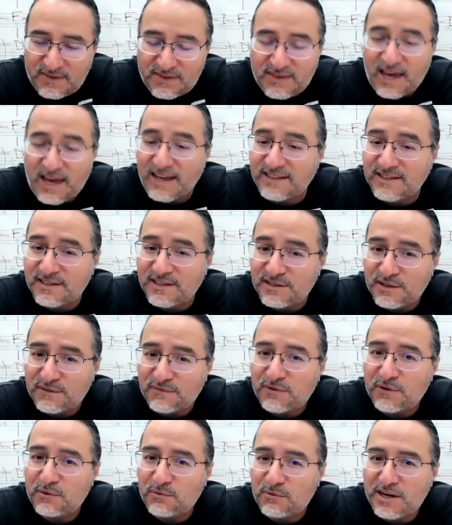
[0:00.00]
That's a
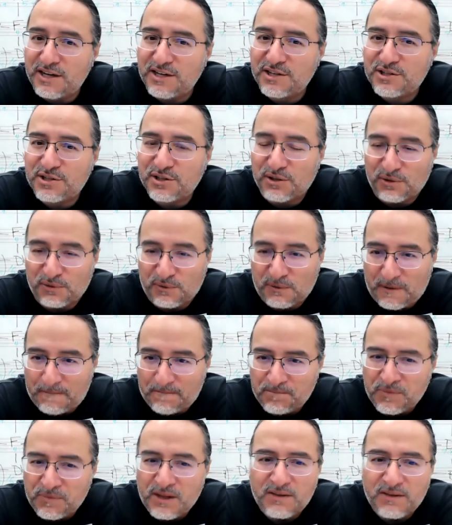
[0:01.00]
different ratio.
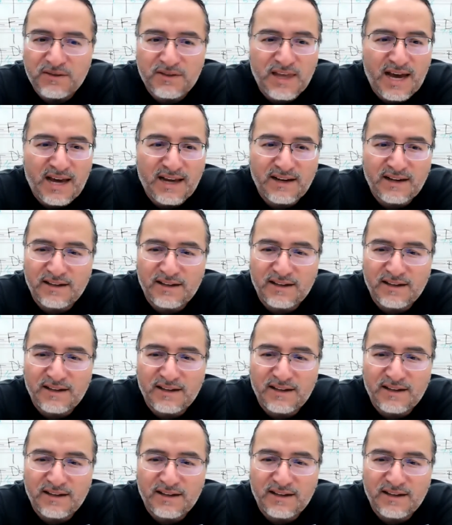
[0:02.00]
That